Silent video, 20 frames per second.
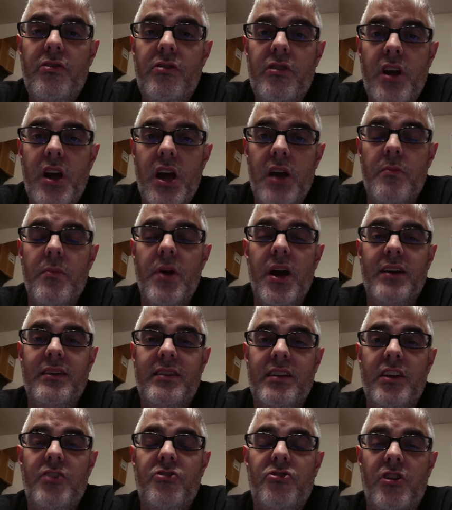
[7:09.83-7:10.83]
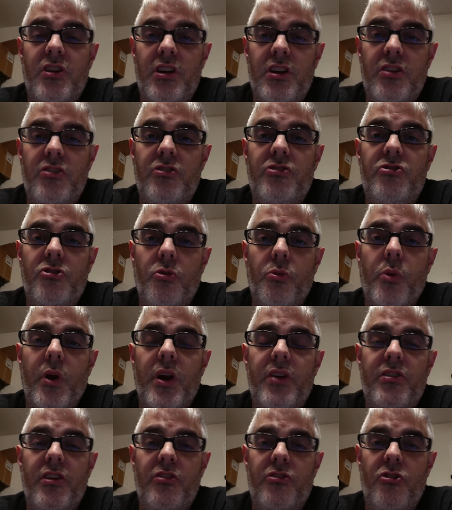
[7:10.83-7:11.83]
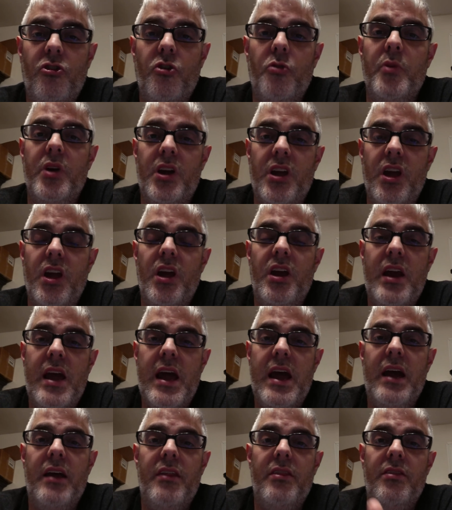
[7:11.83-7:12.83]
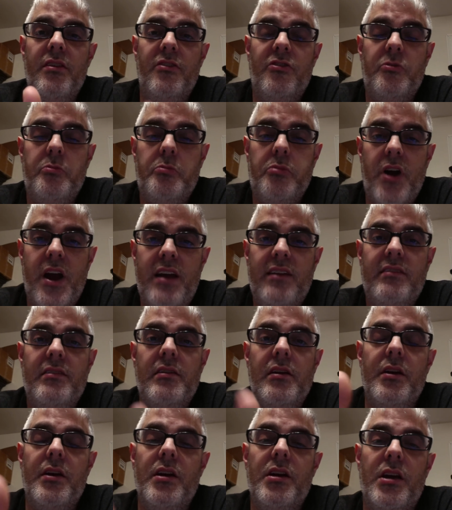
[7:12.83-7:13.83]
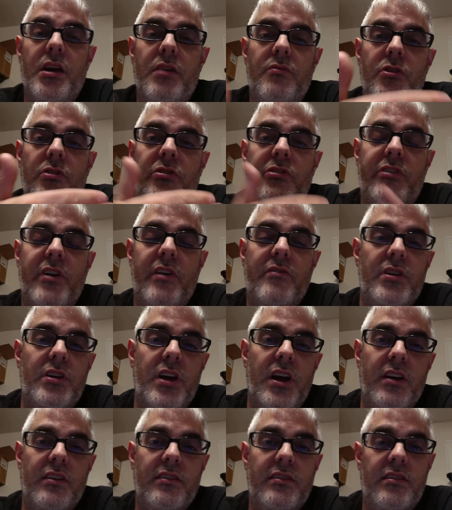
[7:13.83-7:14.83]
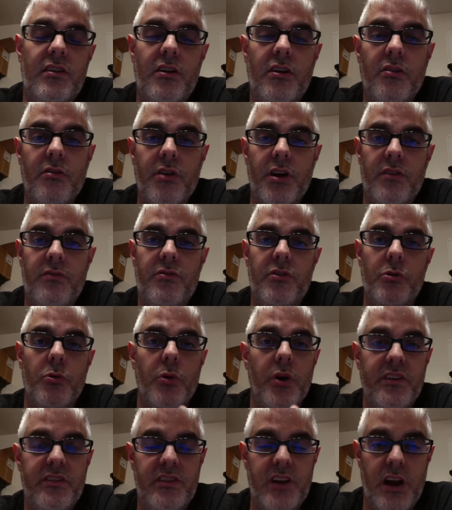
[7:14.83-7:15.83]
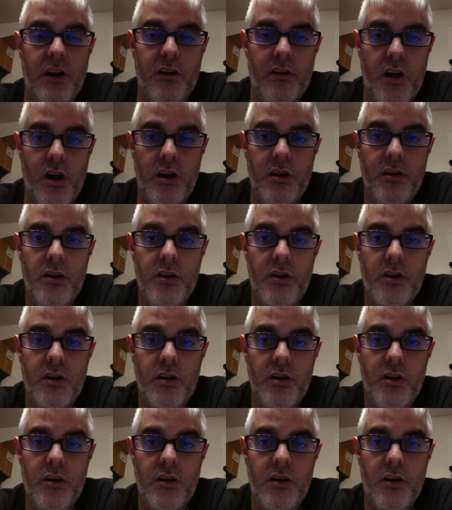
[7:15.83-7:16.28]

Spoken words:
Hey, my intention is to rent this home again at this price. I'm going to give you 7 days to agree if you want to stay or not.